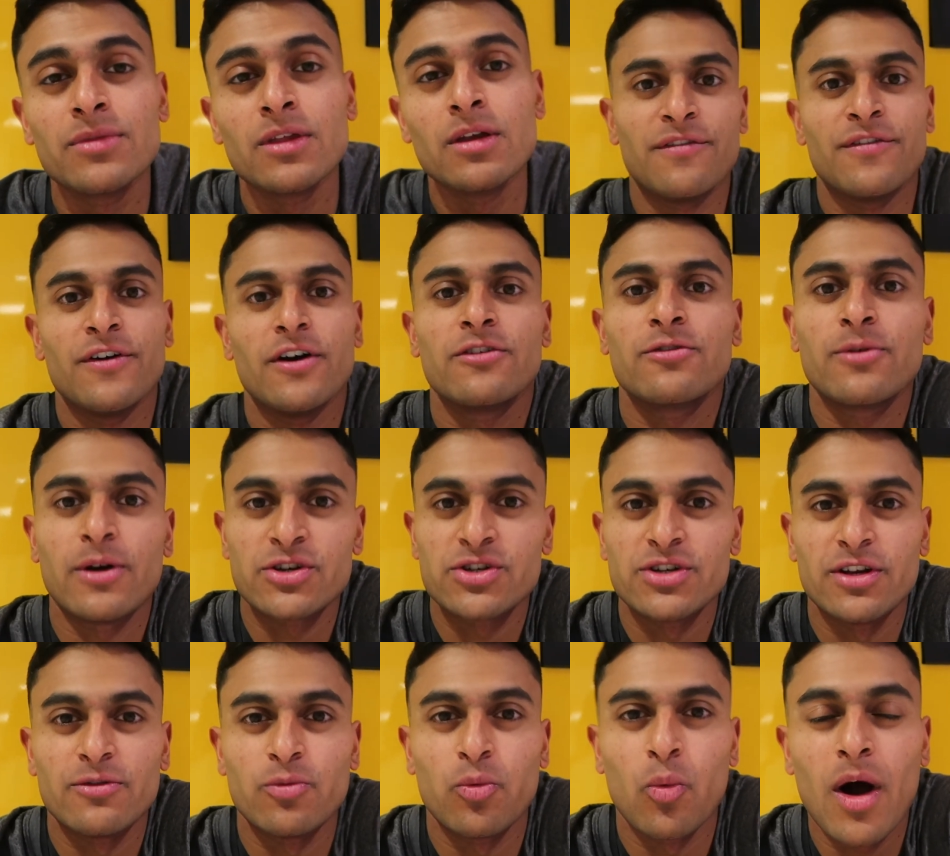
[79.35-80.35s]
The first
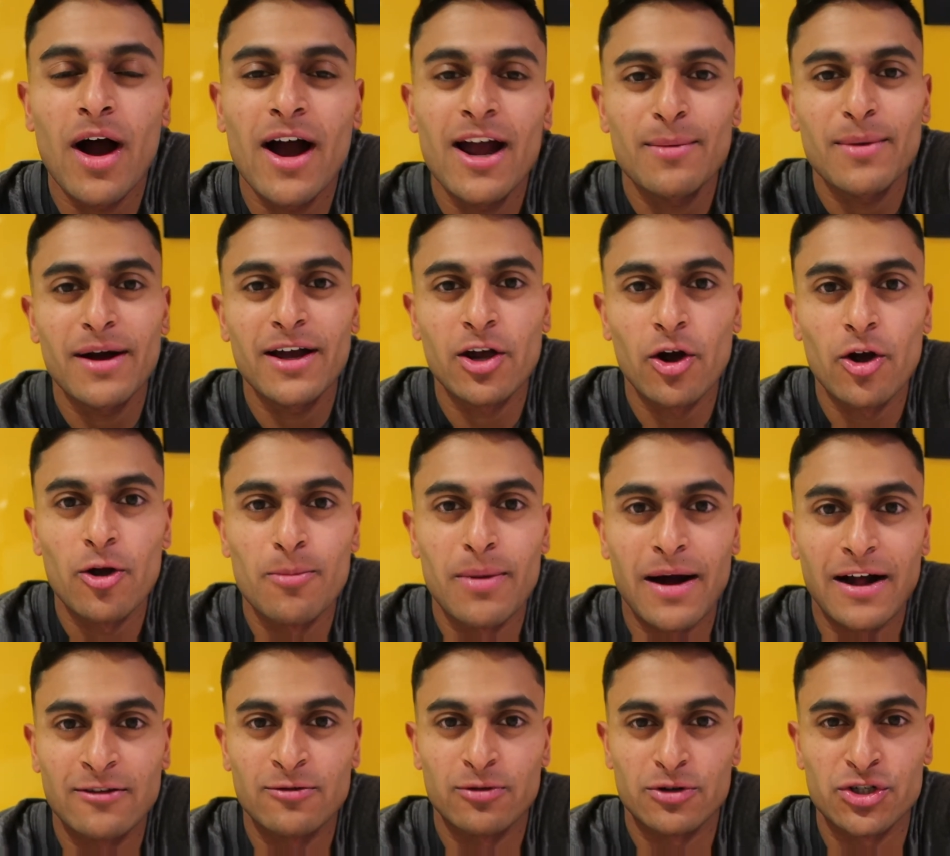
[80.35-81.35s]
question is, why am I going
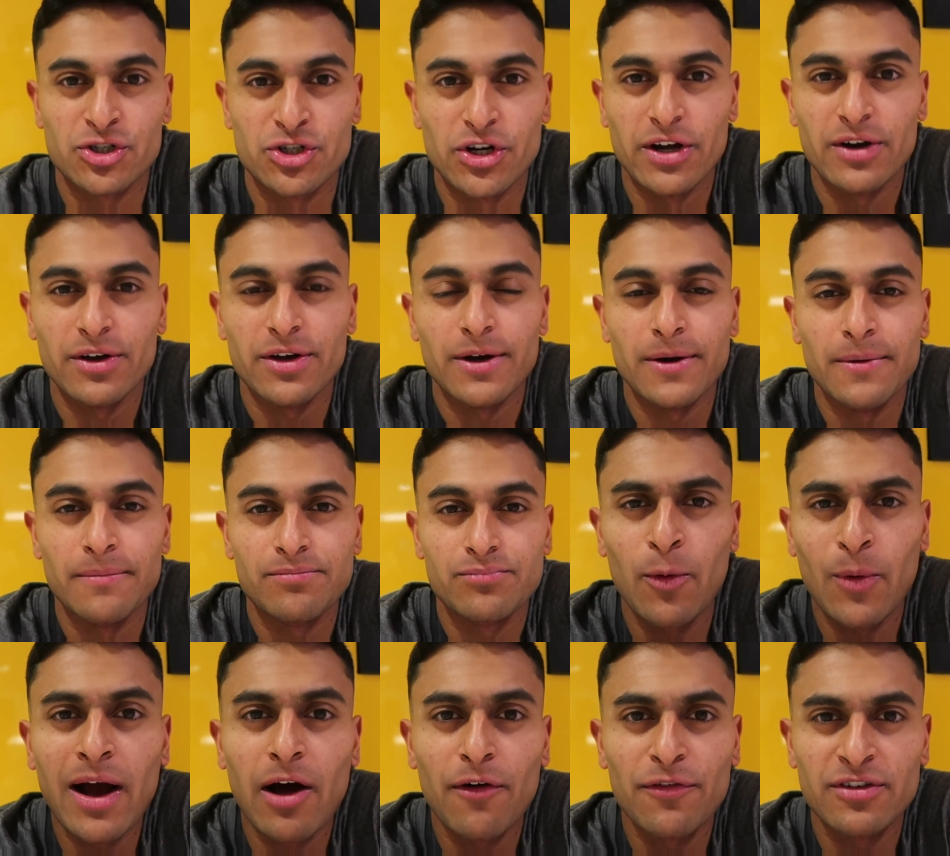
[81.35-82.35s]
back to Australia? I
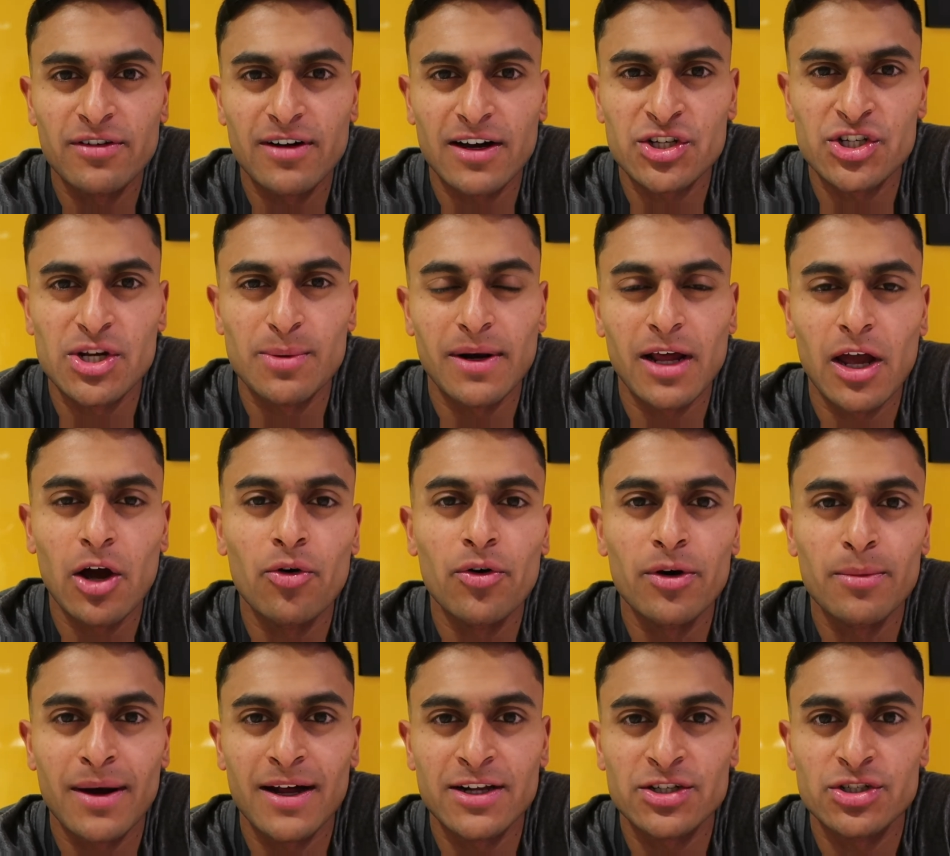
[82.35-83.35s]
went obviously last year, but I
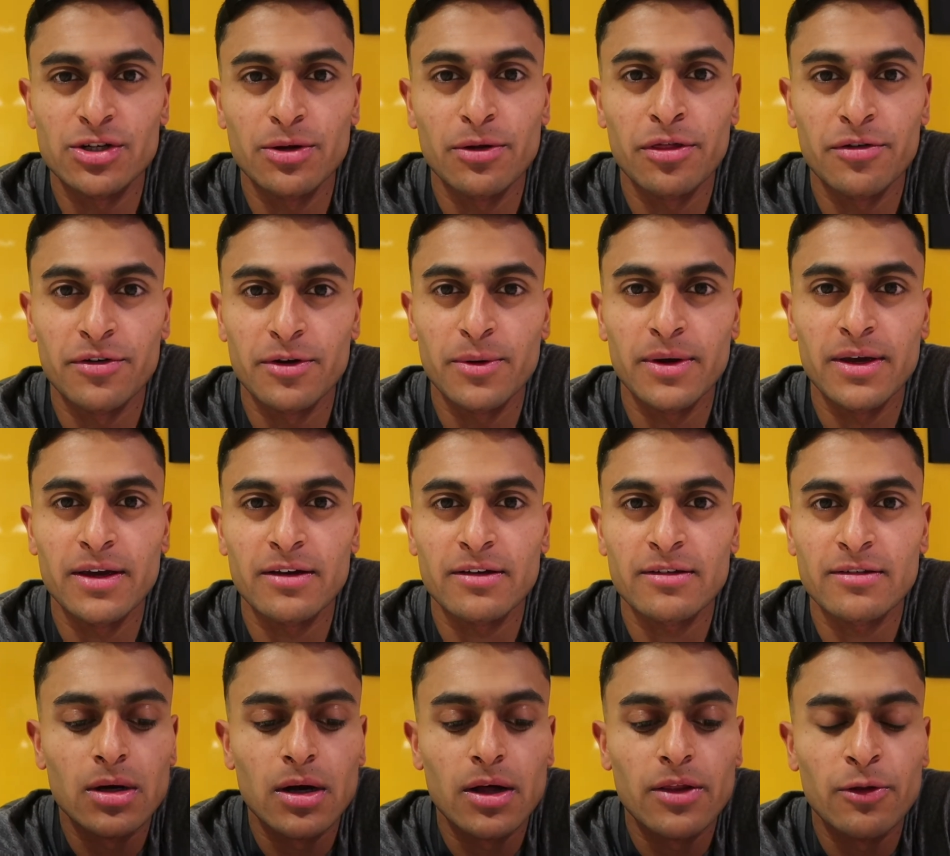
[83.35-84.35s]
only managed to do 3
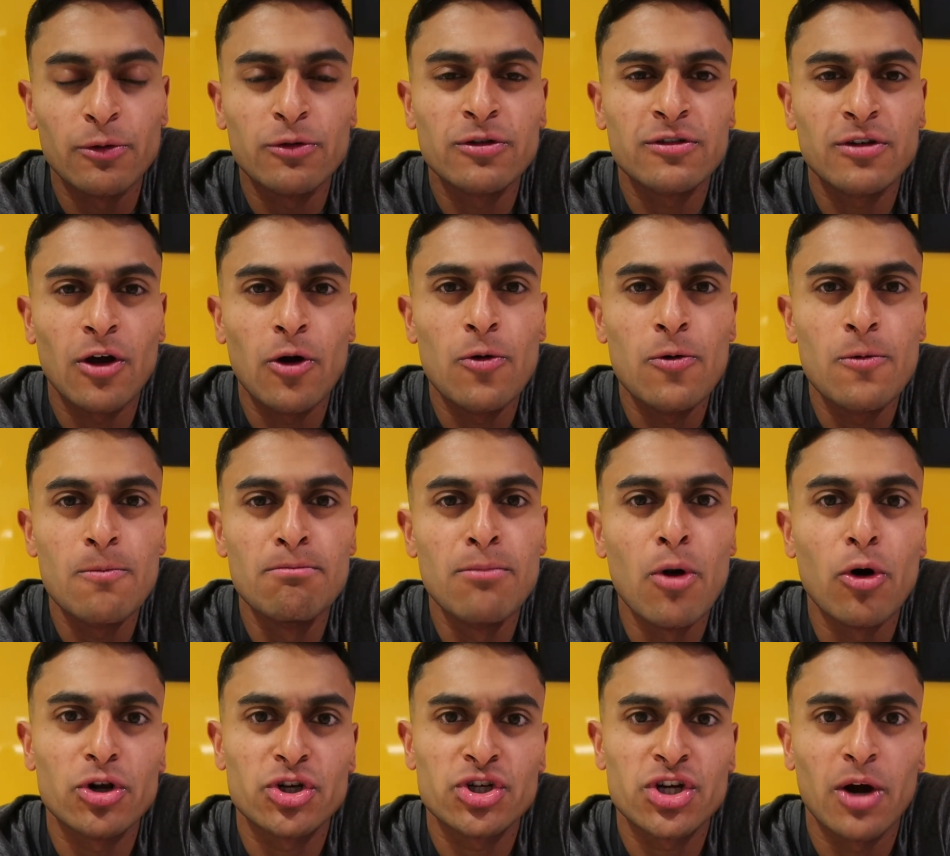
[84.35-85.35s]
weeks. There was so
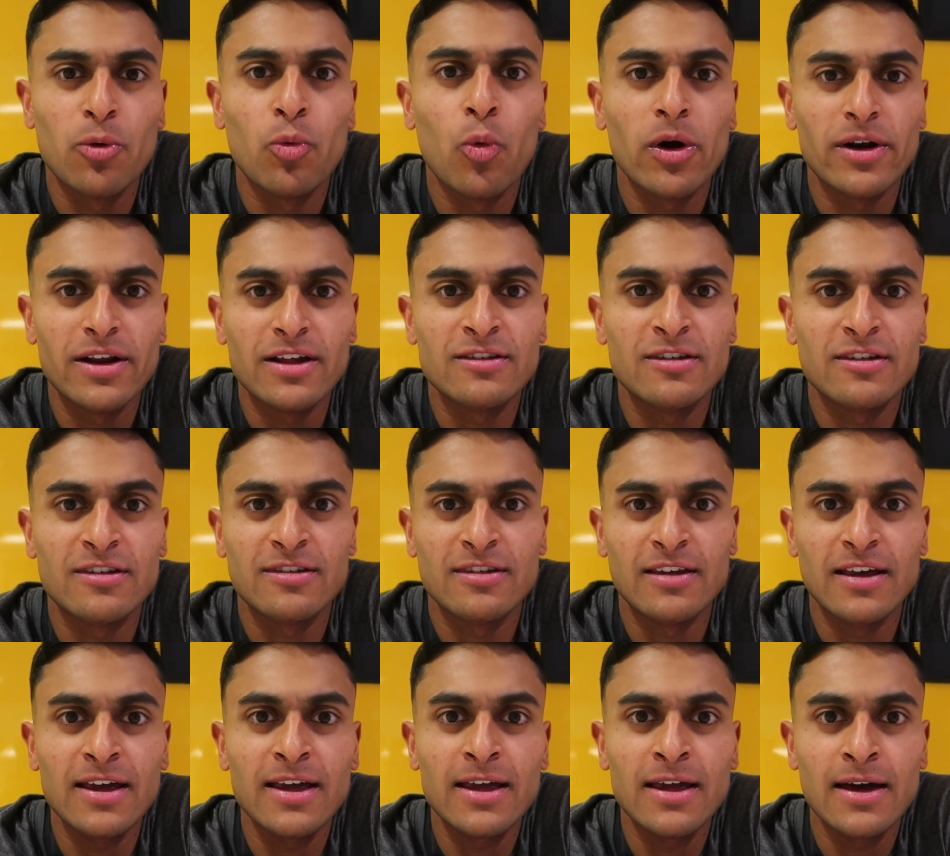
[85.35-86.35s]
much I wanted to
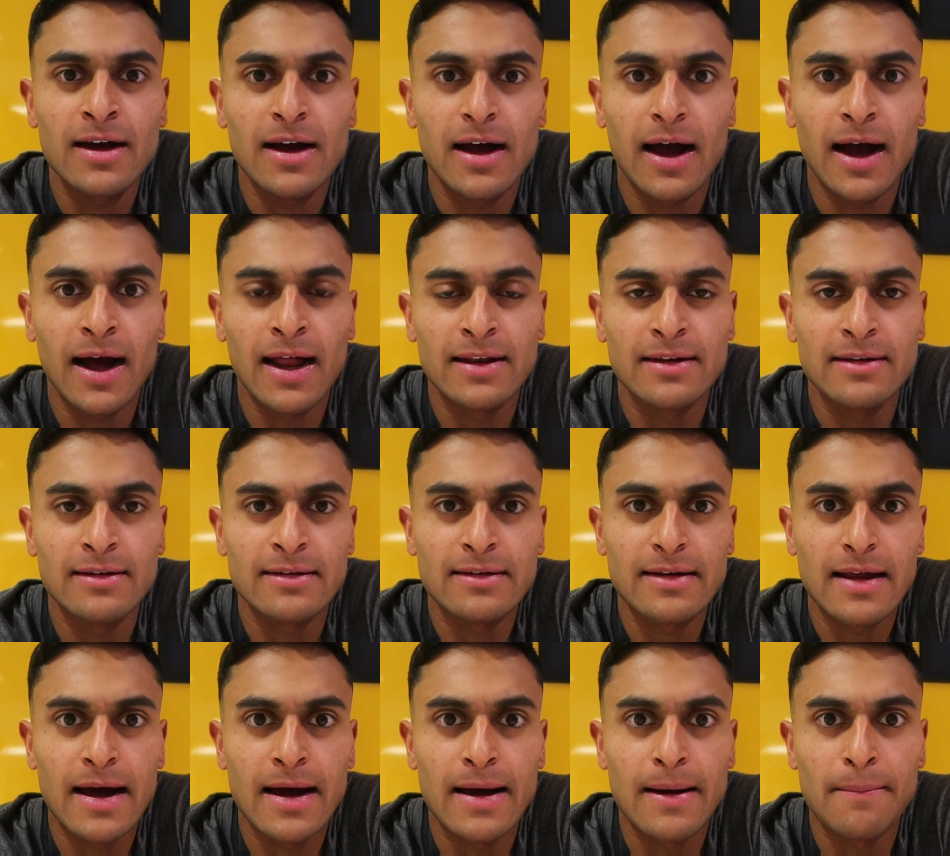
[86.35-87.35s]
see,
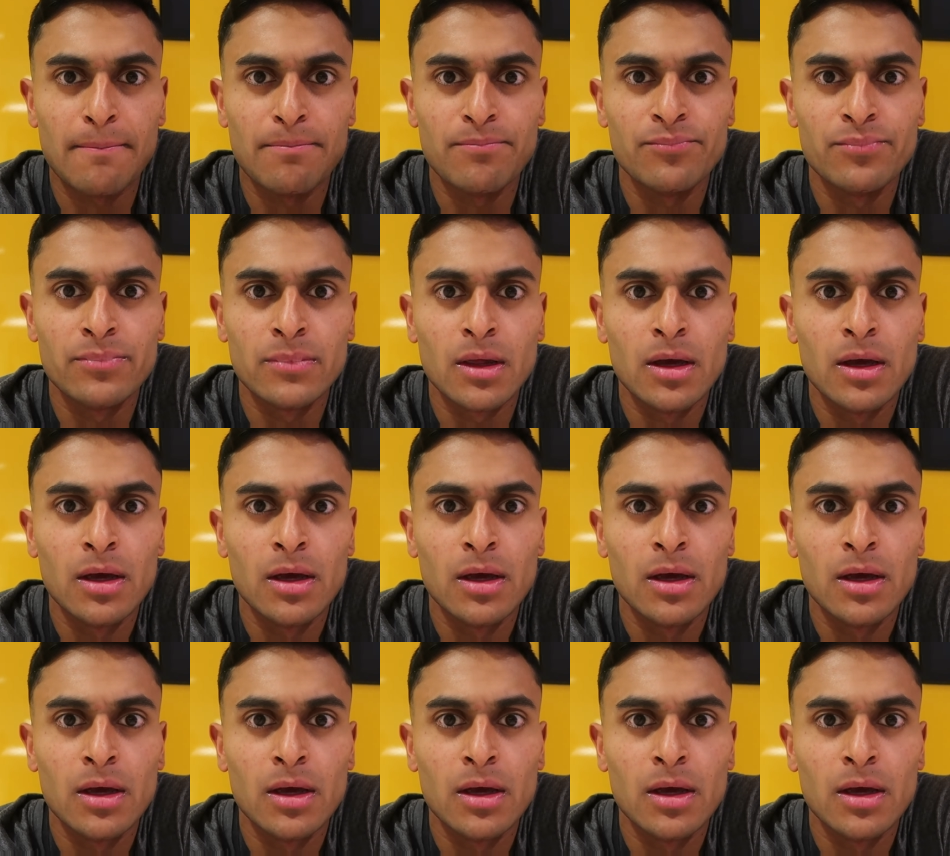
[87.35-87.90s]
and